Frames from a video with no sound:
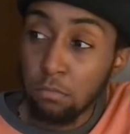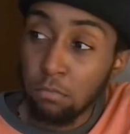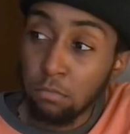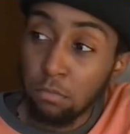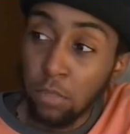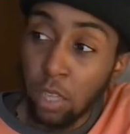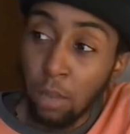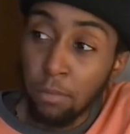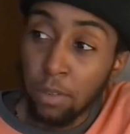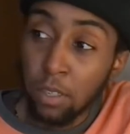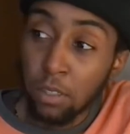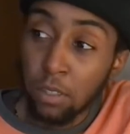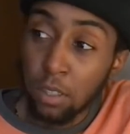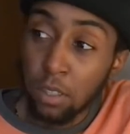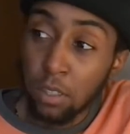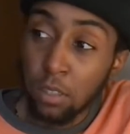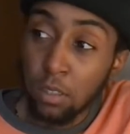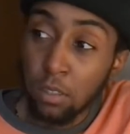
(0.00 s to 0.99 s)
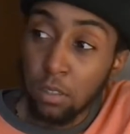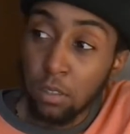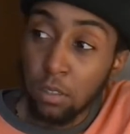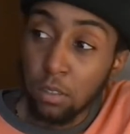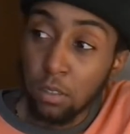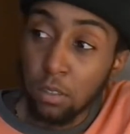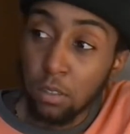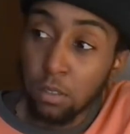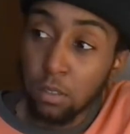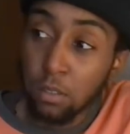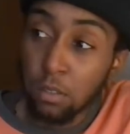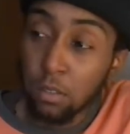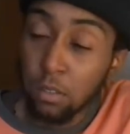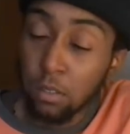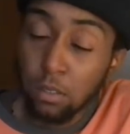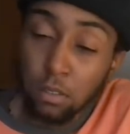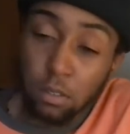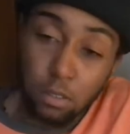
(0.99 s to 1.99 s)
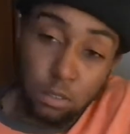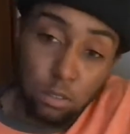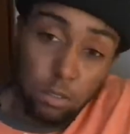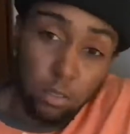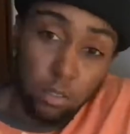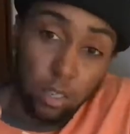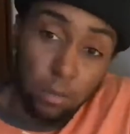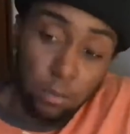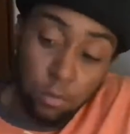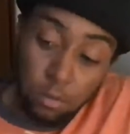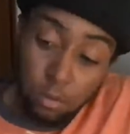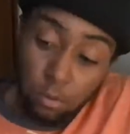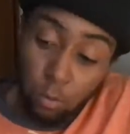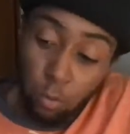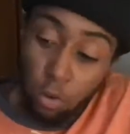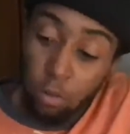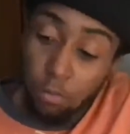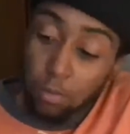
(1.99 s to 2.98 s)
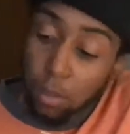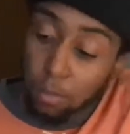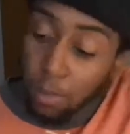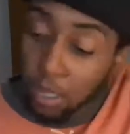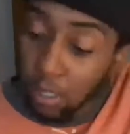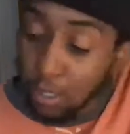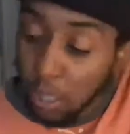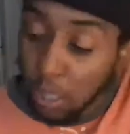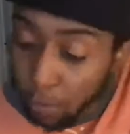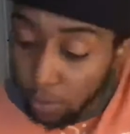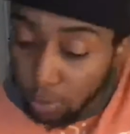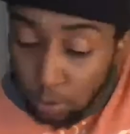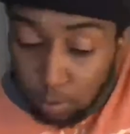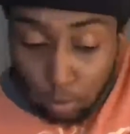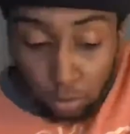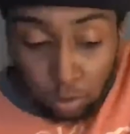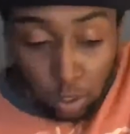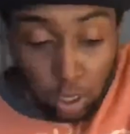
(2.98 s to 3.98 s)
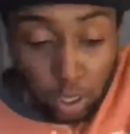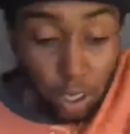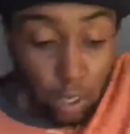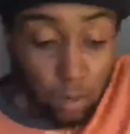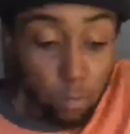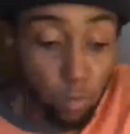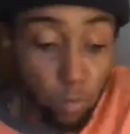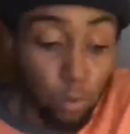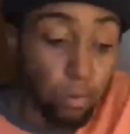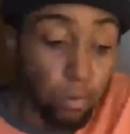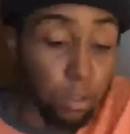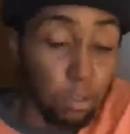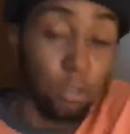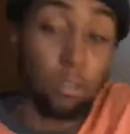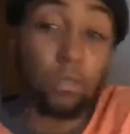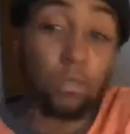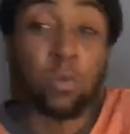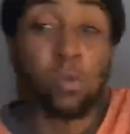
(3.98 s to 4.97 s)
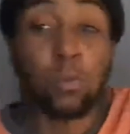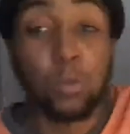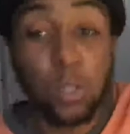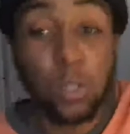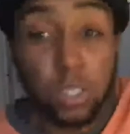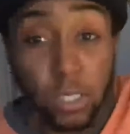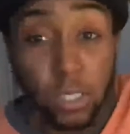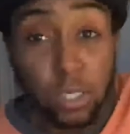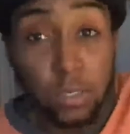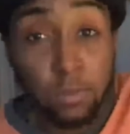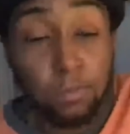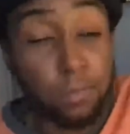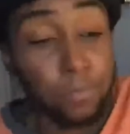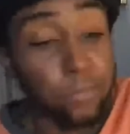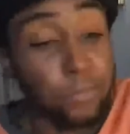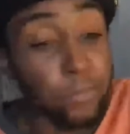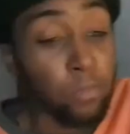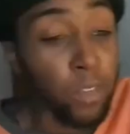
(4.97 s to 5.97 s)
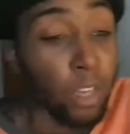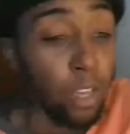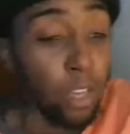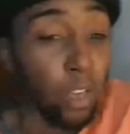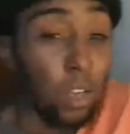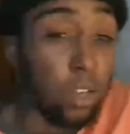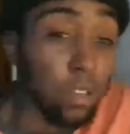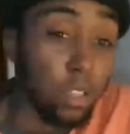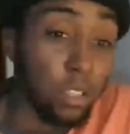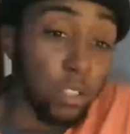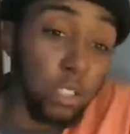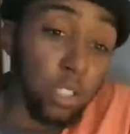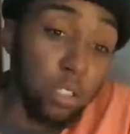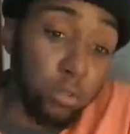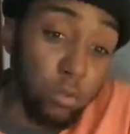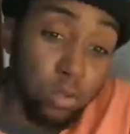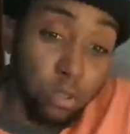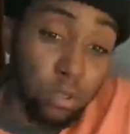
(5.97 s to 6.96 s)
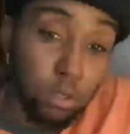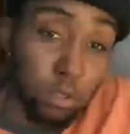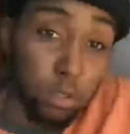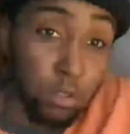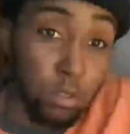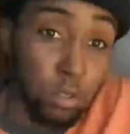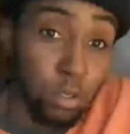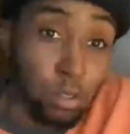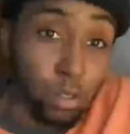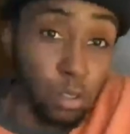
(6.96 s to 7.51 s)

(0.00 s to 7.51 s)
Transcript: That being said, I'm gonna warm up my sandwich one more time, warm my coffee one more time, continue to